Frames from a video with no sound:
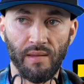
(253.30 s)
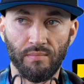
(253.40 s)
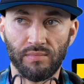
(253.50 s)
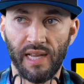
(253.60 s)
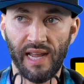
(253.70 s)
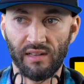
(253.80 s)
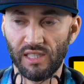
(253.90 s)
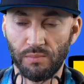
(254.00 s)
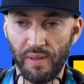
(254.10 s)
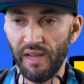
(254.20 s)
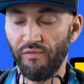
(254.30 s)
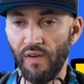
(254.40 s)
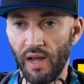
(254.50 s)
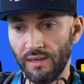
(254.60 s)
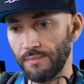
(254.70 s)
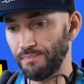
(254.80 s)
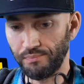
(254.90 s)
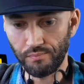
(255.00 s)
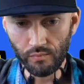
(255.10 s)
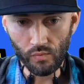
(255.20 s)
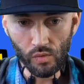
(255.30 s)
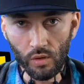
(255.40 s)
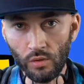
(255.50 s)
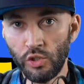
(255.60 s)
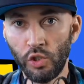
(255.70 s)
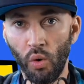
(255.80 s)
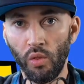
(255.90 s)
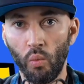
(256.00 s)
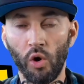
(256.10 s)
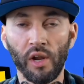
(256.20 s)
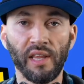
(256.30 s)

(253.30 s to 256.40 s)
take out this big fund, do all the work,